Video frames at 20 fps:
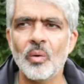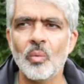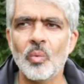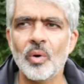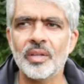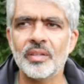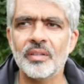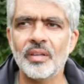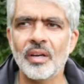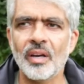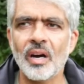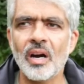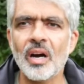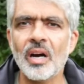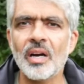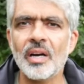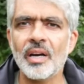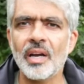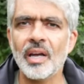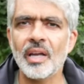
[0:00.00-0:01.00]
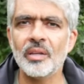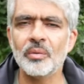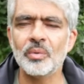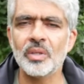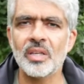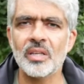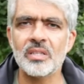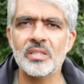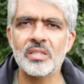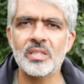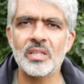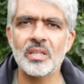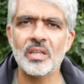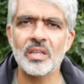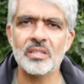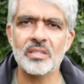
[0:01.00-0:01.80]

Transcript: what they are, and we can see an